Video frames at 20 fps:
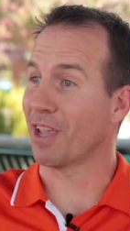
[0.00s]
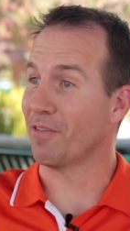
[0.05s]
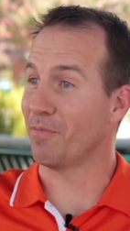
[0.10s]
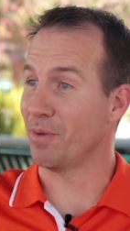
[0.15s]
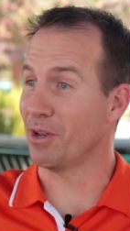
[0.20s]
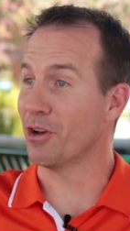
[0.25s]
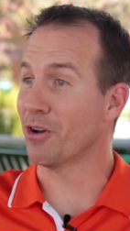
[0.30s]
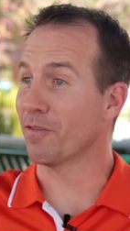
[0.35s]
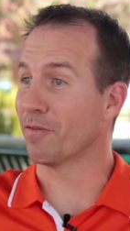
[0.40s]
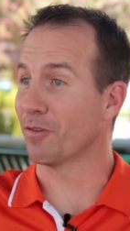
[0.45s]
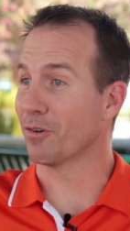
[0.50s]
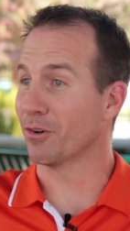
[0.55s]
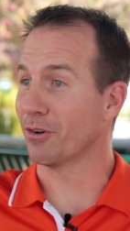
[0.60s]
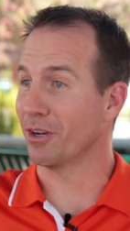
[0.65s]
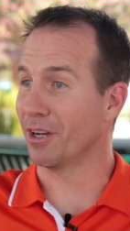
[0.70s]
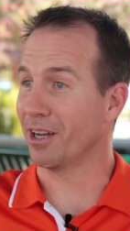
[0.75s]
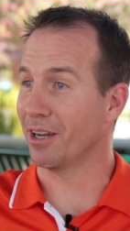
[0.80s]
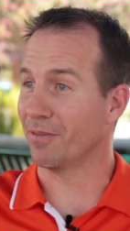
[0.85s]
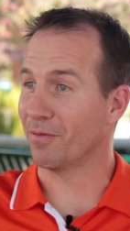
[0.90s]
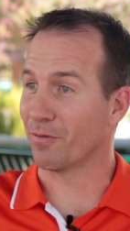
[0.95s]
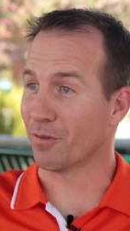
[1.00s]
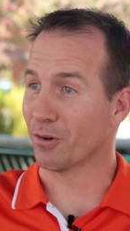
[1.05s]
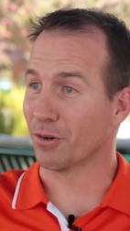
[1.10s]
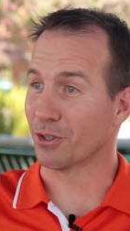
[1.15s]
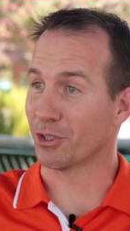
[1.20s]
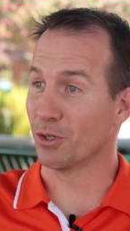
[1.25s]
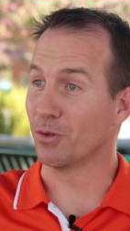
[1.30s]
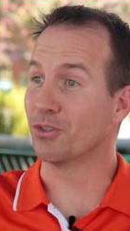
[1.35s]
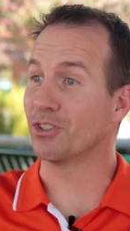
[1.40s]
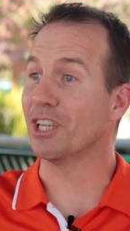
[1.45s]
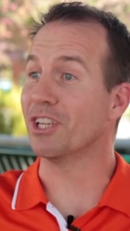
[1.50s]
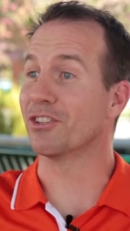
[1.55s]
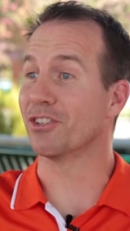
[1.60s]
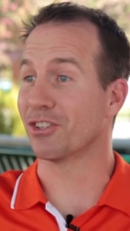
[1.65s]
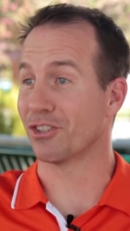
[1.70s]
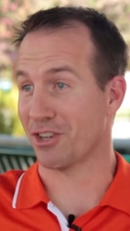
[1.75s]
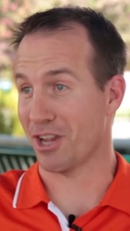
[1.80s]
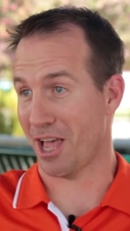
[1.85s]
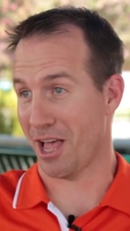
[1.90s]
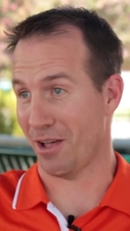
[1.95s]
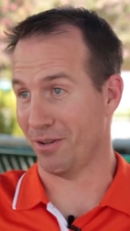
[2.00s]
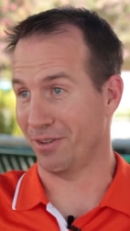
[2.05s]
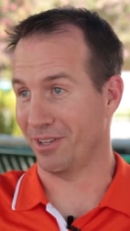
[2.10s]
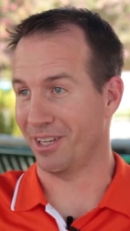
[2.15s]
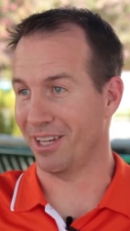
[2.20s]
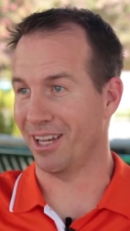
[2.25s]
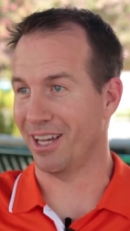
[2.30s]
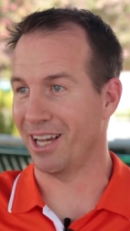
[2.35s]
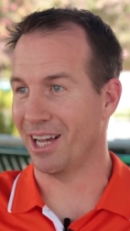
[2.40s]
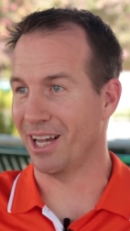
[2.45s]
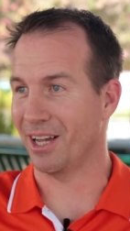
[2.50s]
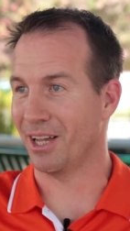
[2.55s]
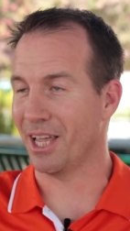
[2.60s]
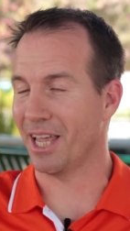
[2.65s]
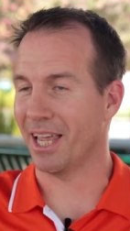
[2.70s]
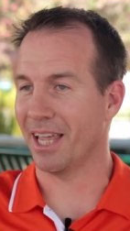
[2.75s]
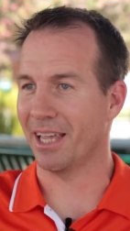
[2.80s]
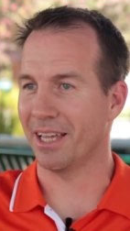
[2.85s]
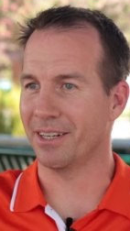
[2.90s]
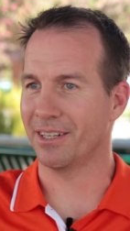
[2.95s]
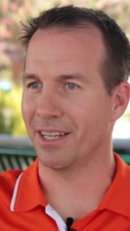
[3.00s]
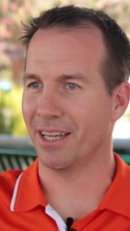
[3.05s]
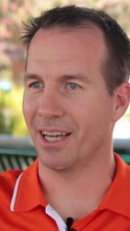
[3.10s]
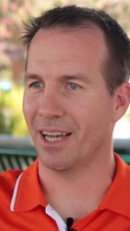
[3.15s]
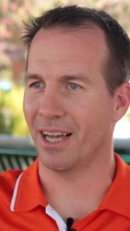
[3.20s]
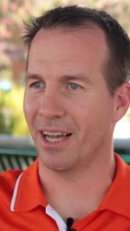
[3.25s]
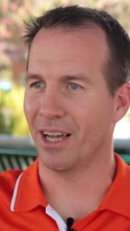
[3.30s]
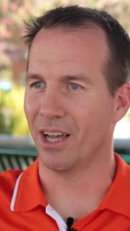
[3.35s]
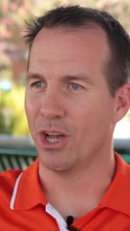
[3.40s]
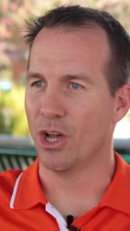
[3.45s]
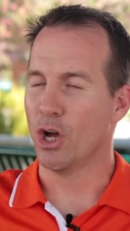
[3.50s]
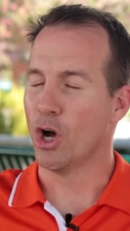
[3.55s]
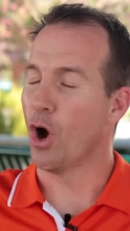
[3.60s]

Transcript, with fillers: I've been here for uh, for two seasons now, uh, and uh,